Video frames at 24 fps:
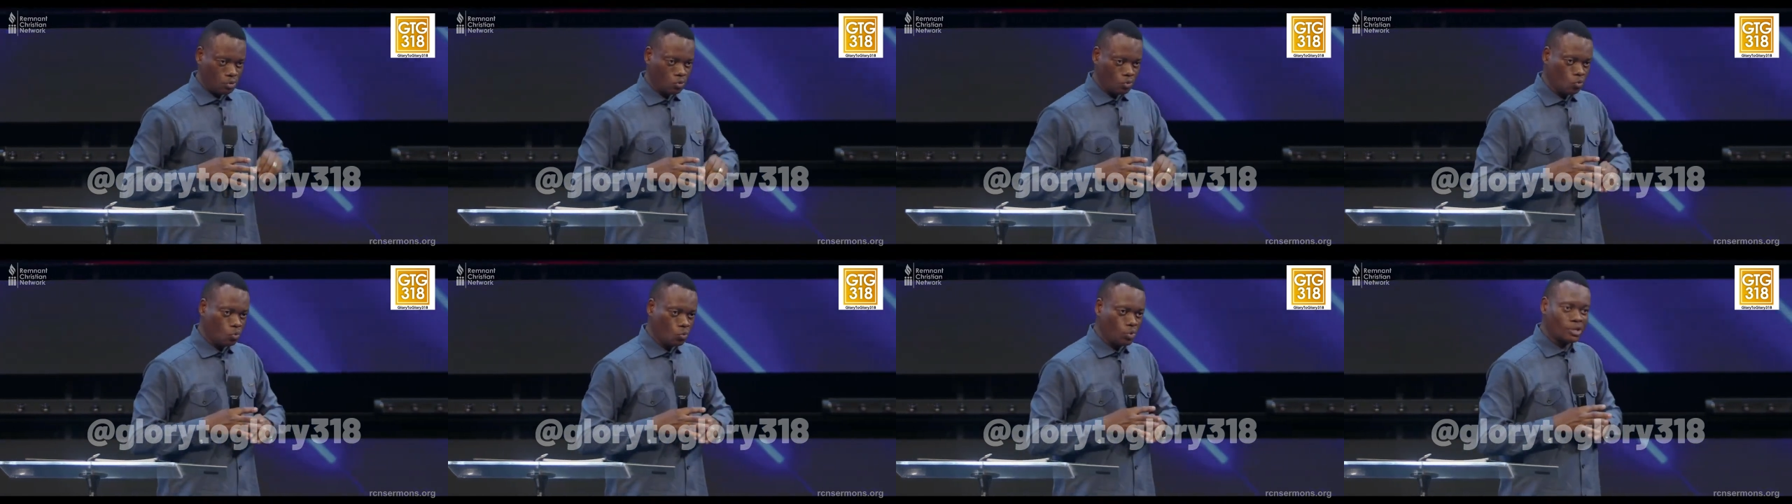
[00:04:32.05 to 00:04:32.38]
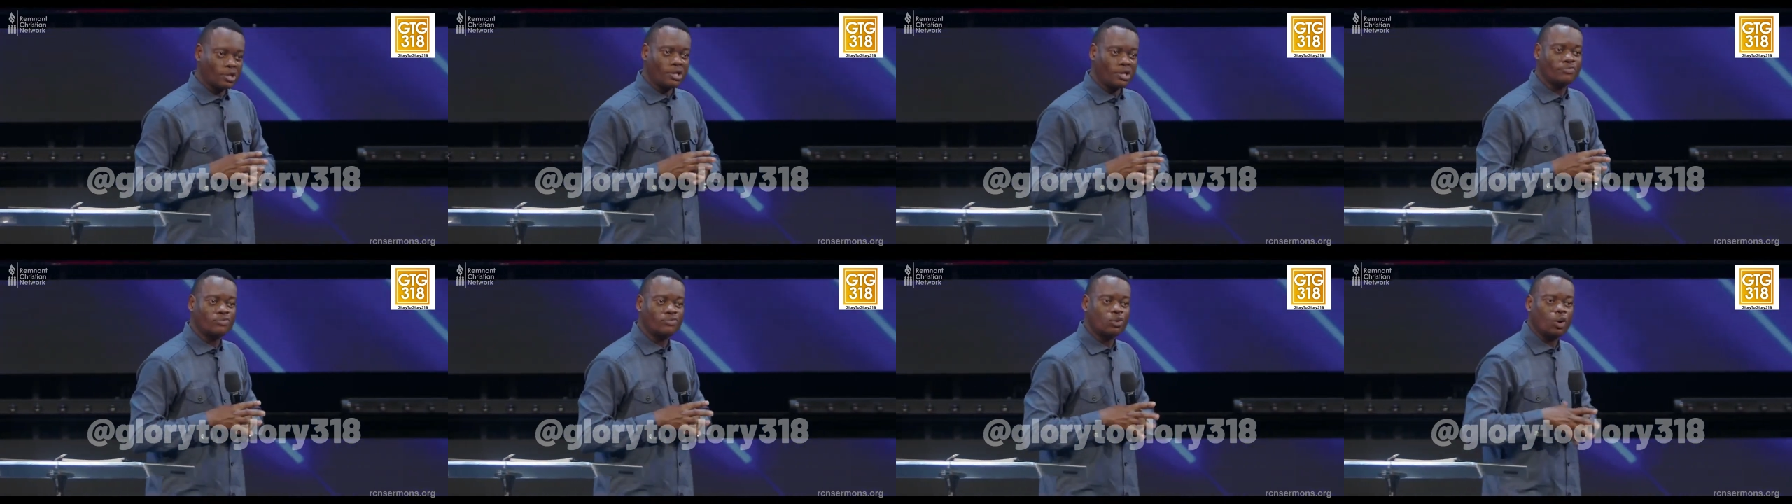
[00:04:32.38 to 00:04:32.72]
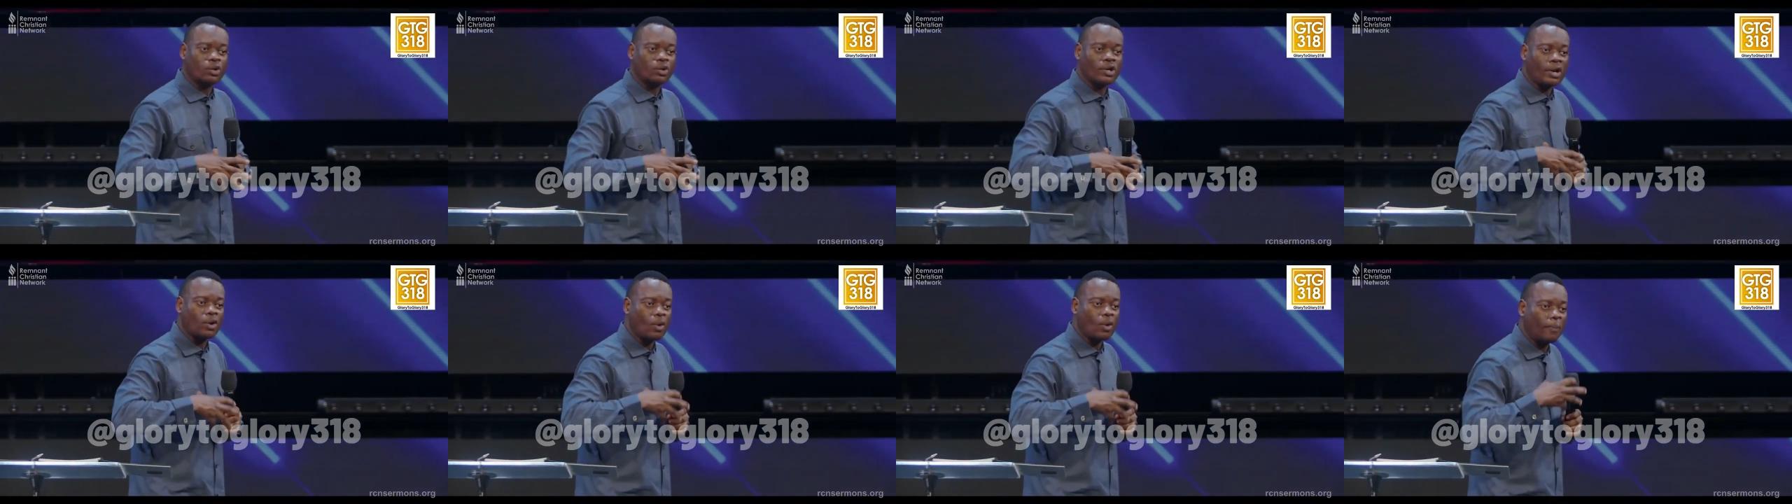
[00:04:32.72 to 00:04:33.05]
We give God
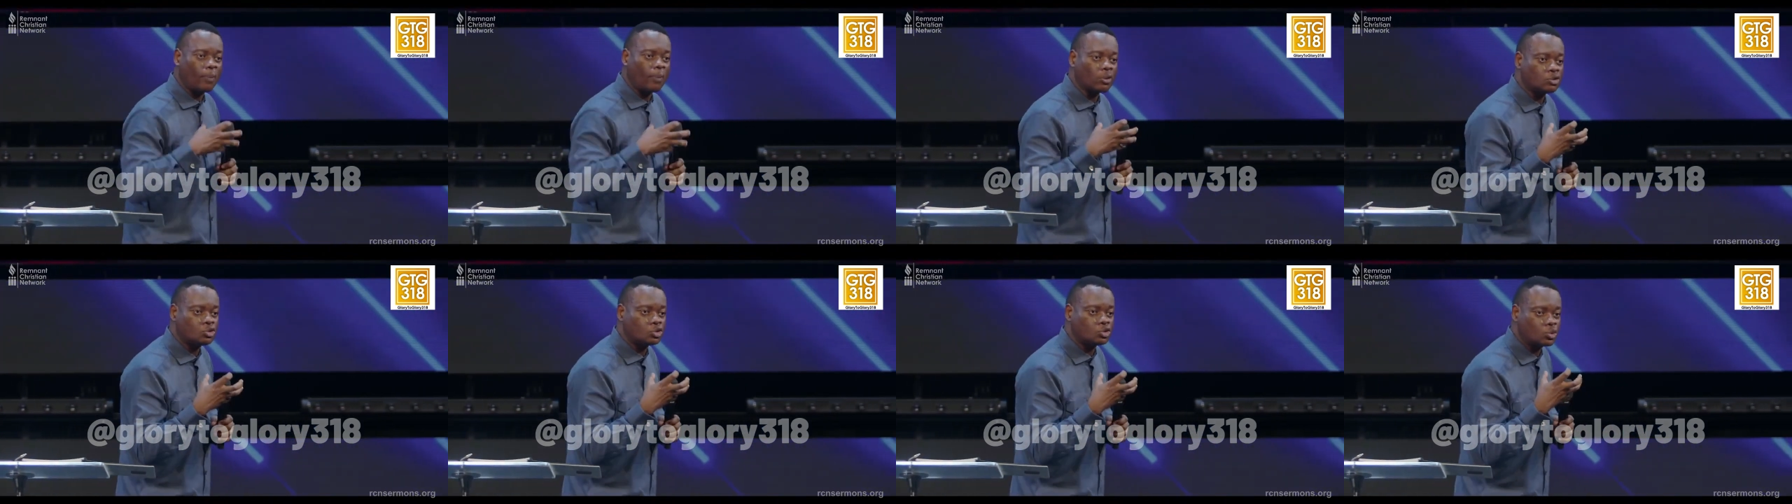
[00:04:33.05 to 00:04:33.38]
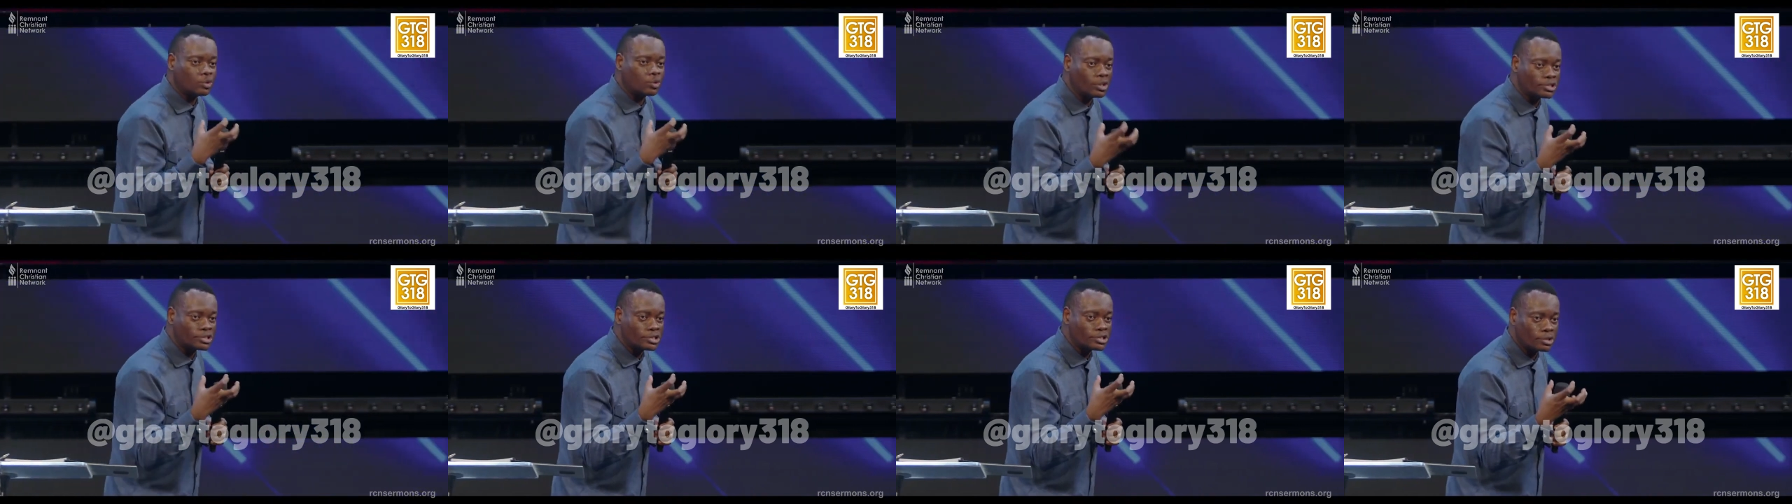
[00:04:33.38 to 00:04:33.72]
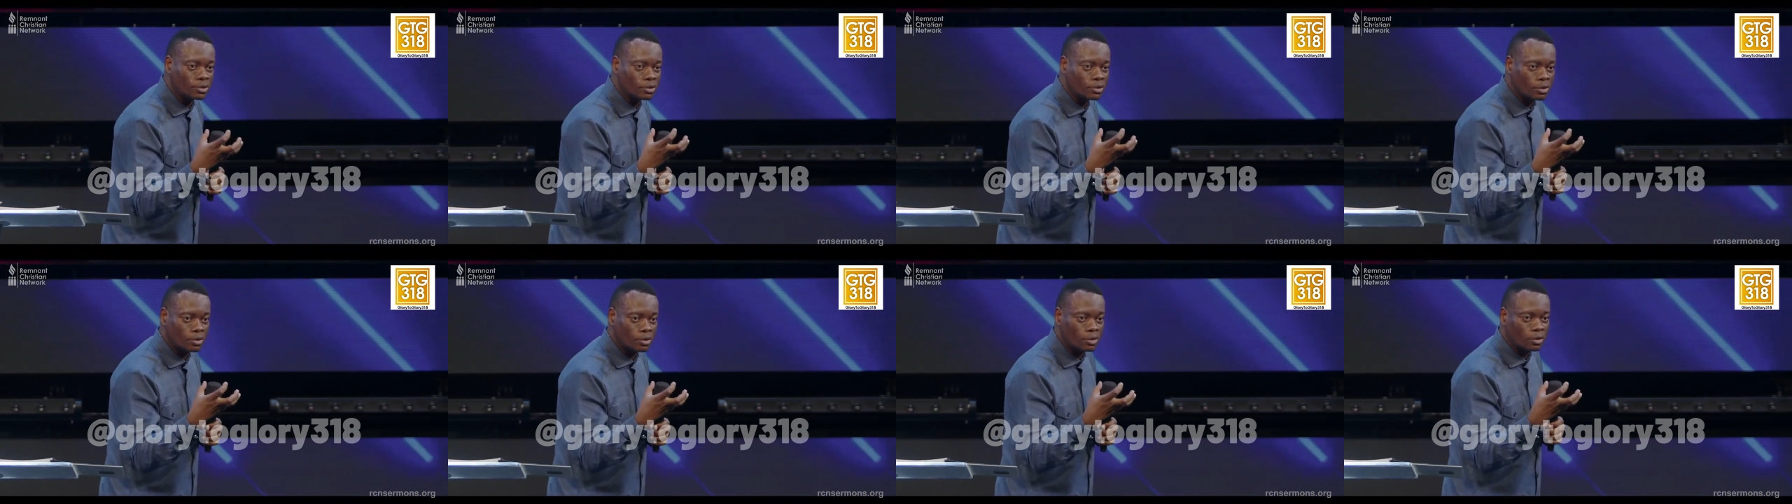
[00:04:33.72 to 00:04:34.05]
an opportunity.
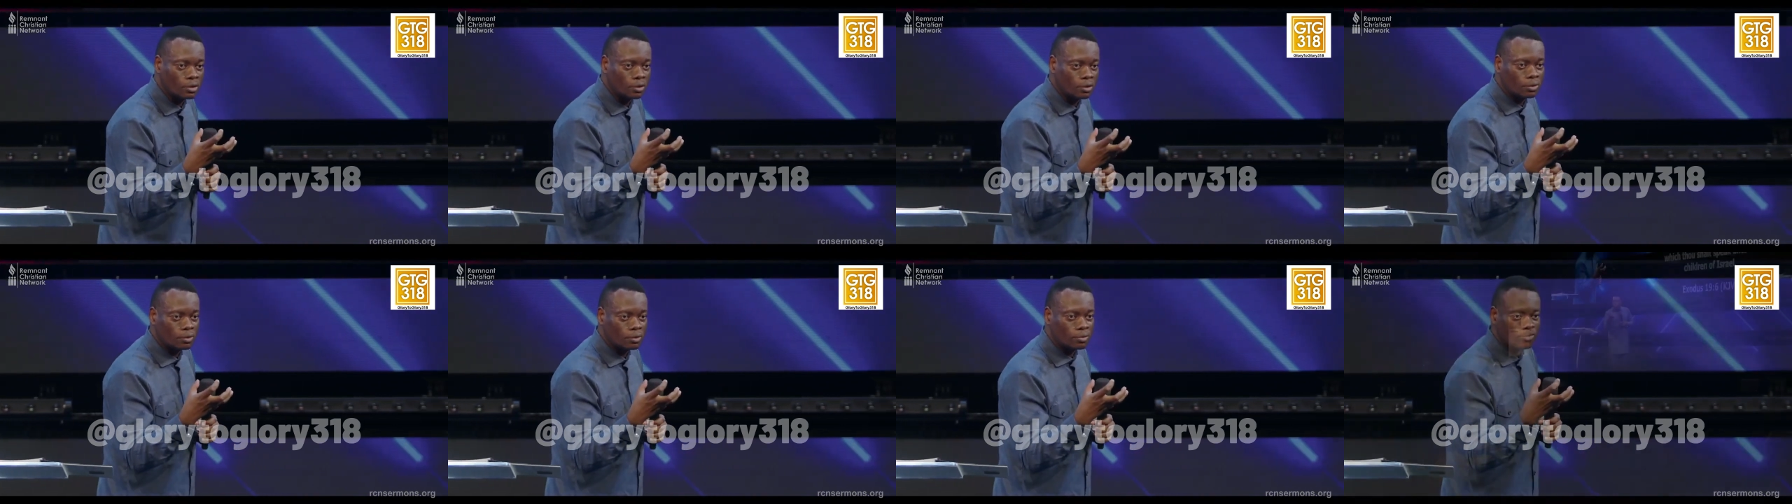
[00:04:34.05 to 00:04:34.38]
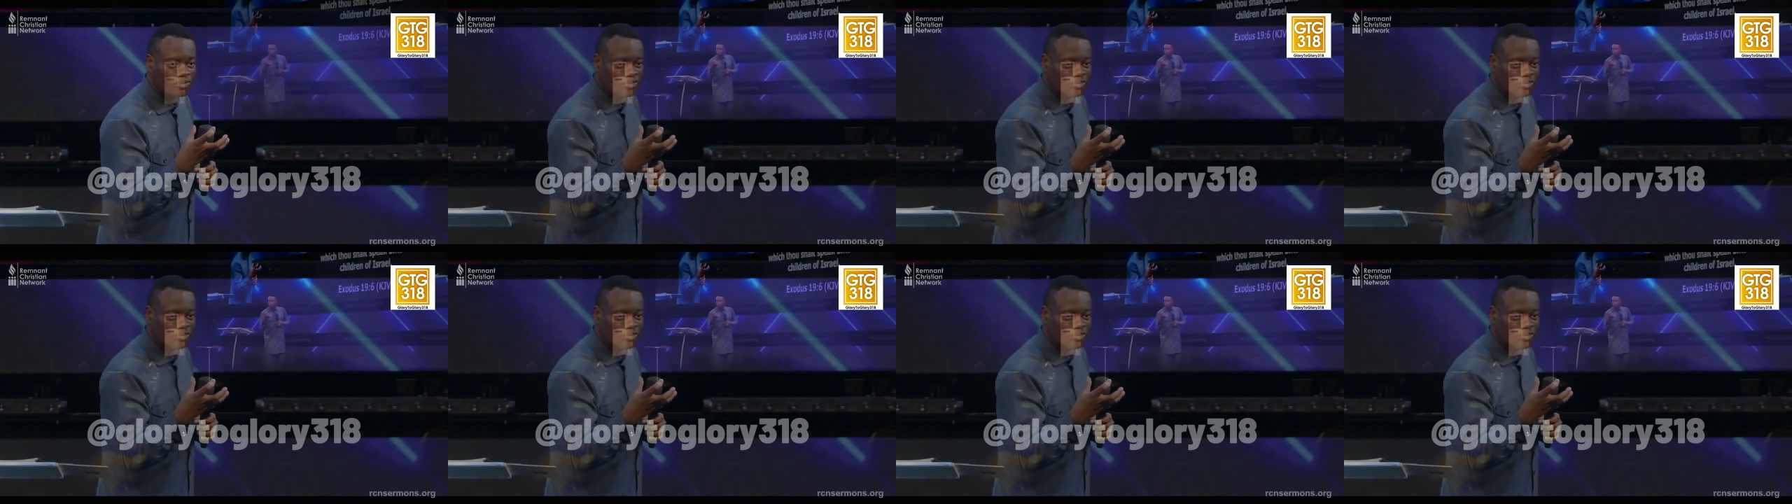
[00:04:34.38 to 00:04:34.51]
For